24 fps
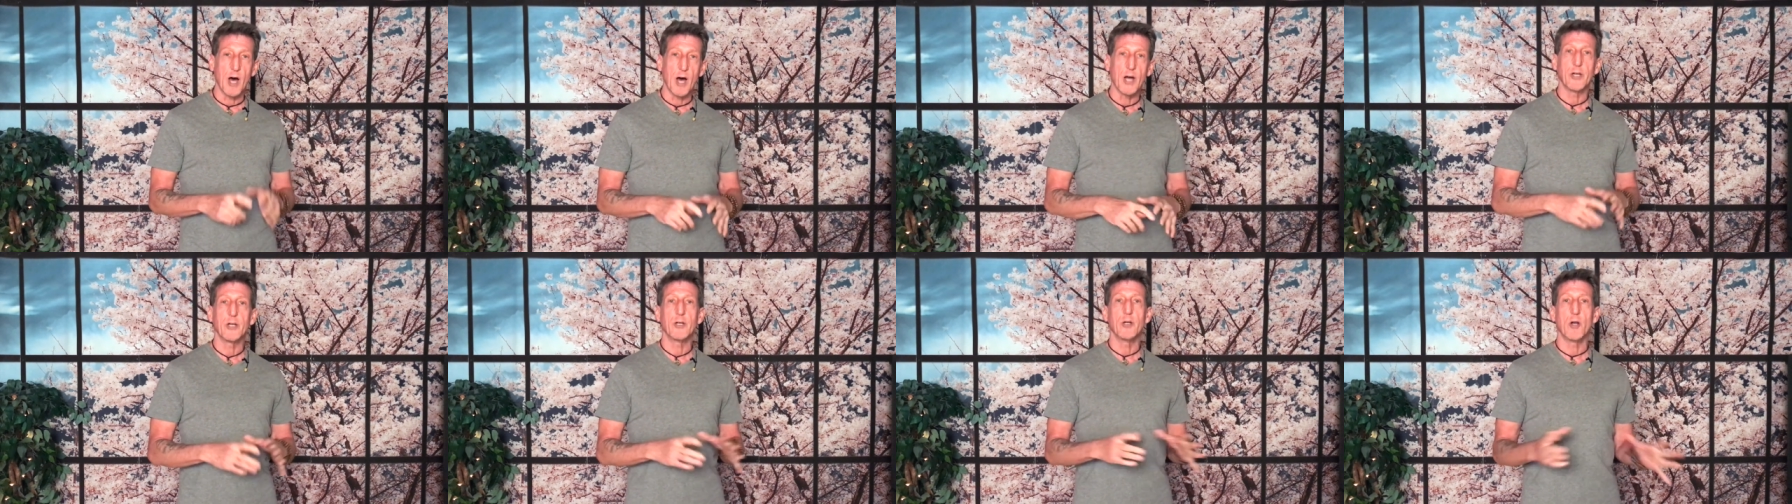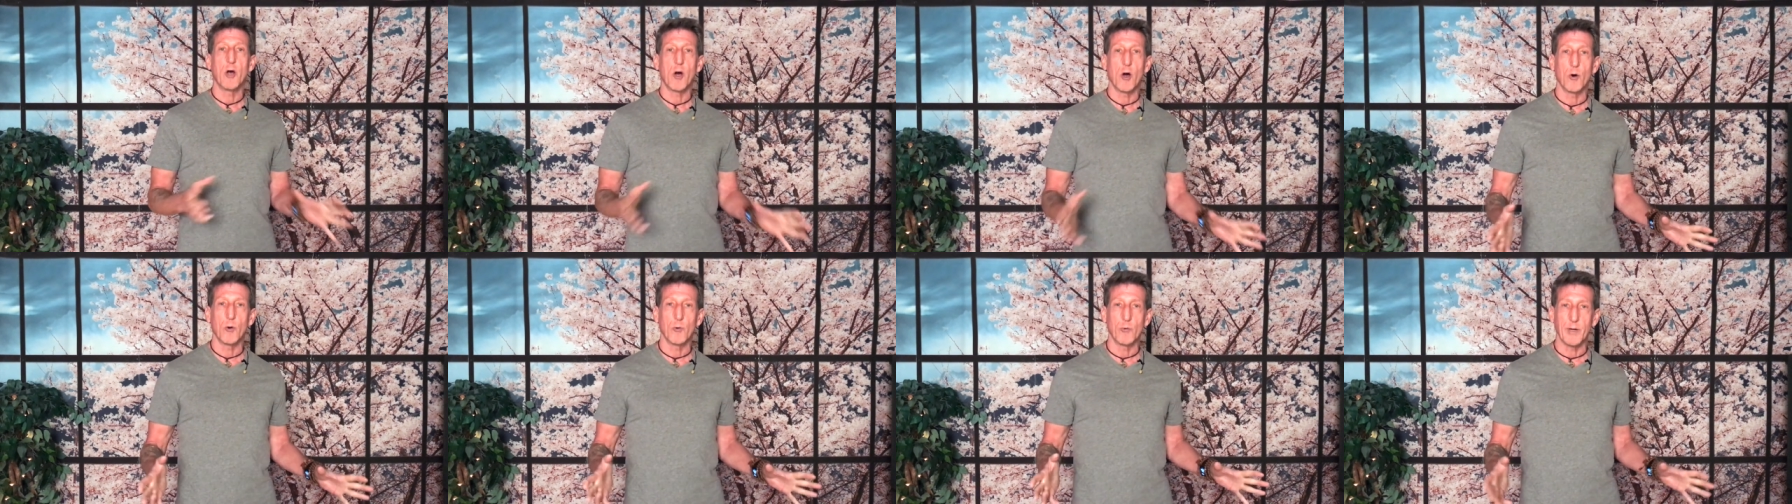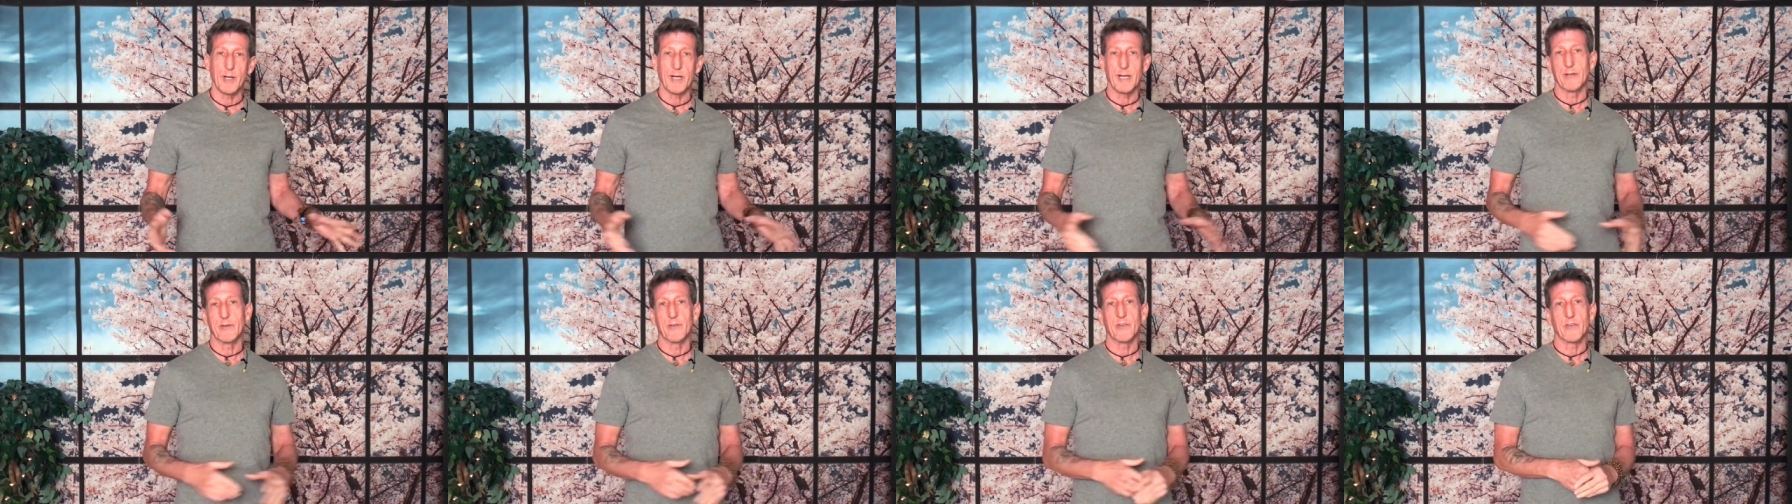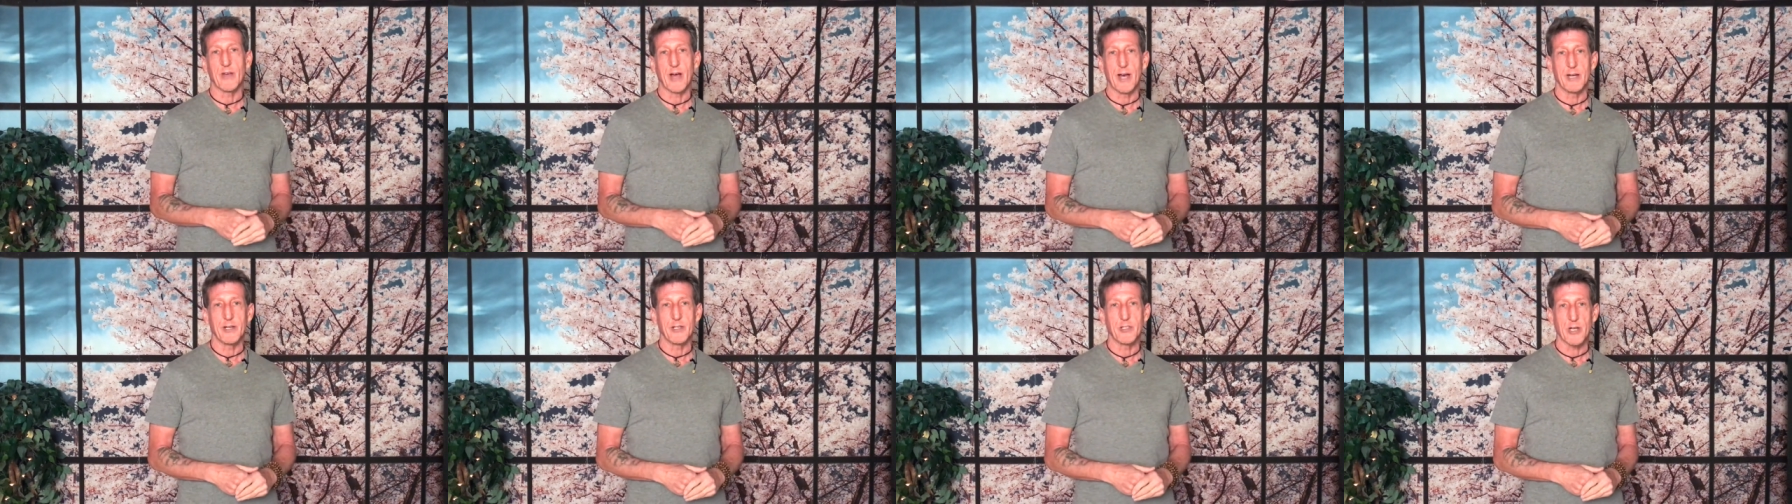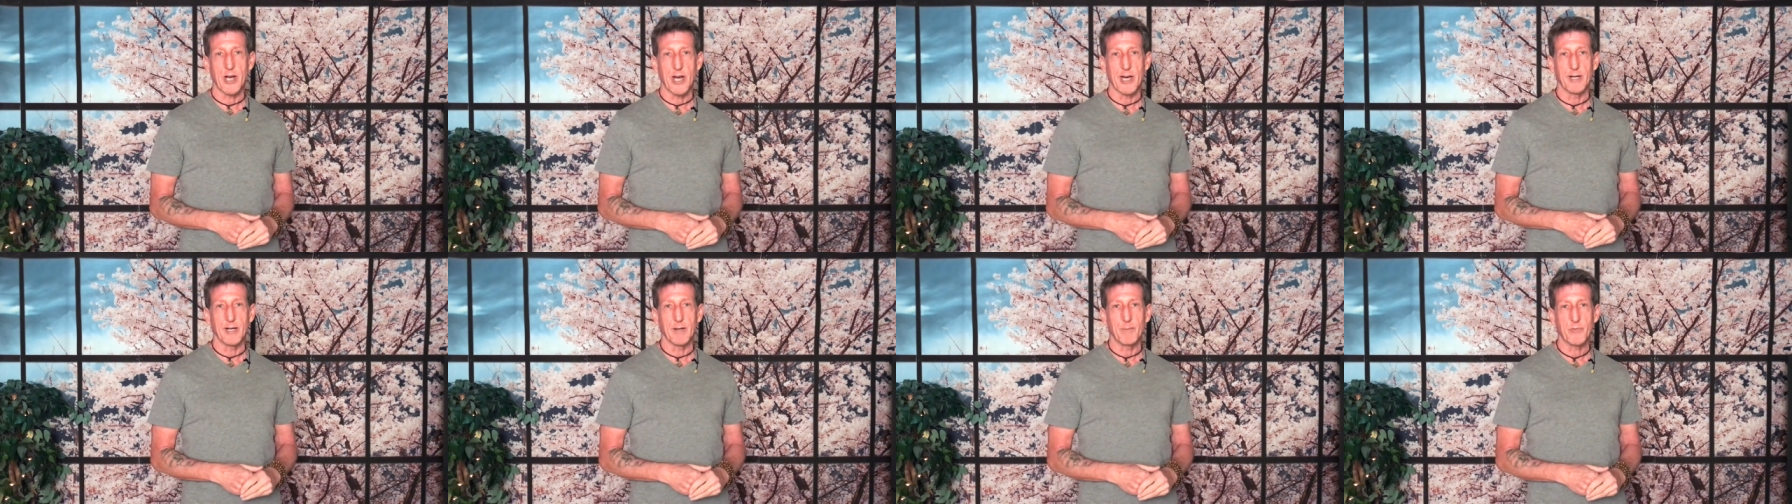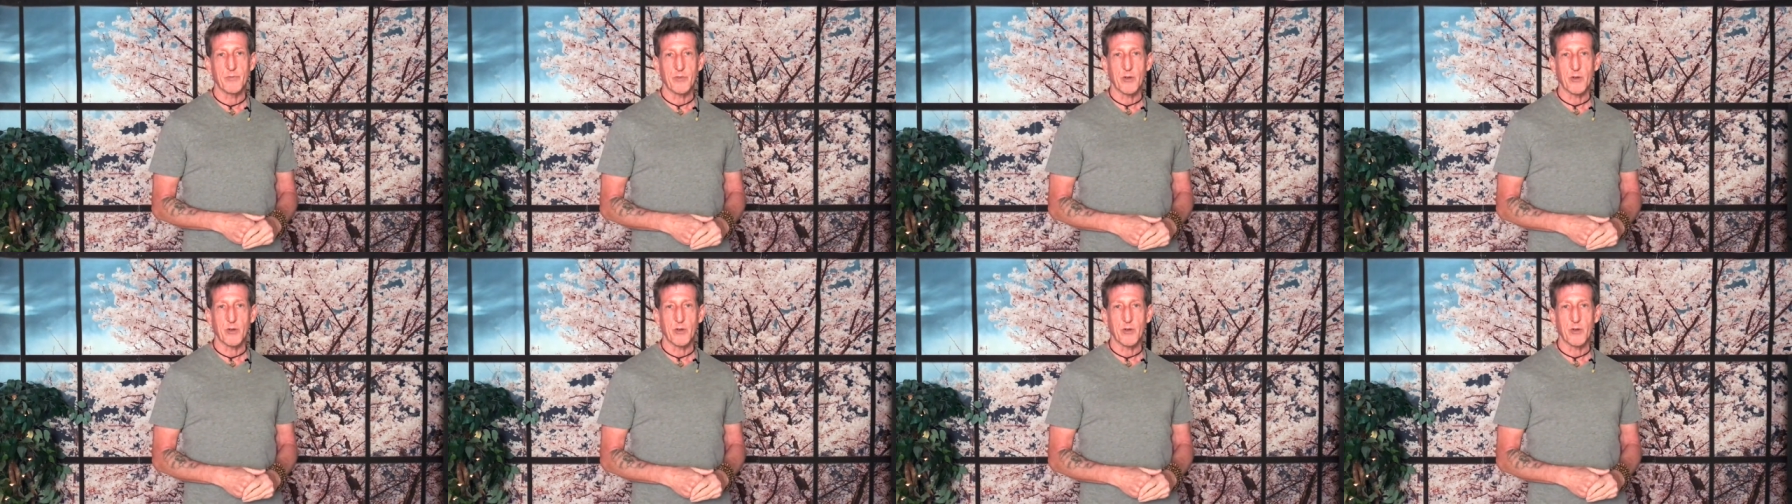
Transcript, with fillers: unknown inside China,